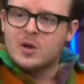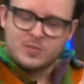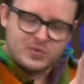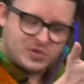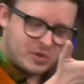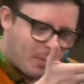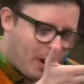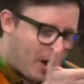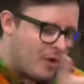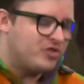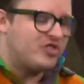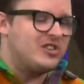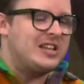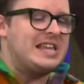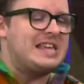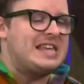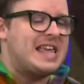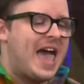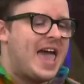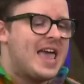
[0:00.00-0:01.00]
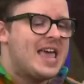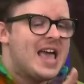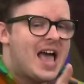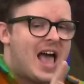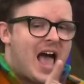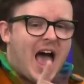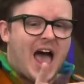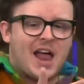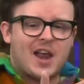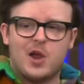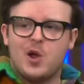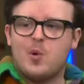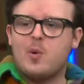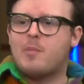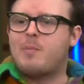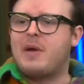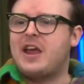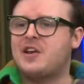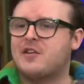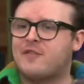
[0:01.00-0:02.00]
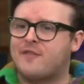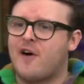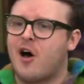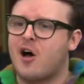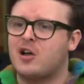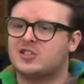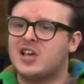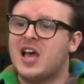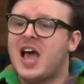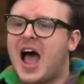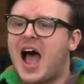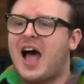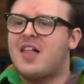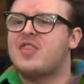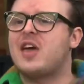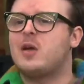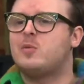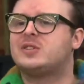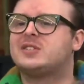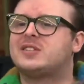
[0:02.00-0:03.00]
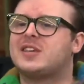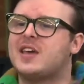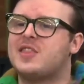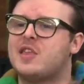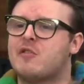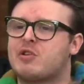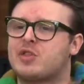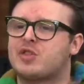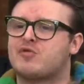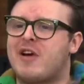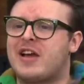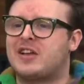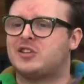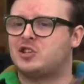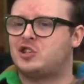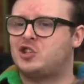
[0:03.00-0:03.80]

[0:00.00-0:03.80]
supposedly gay and who were paedophiles, and they would say they're a threat to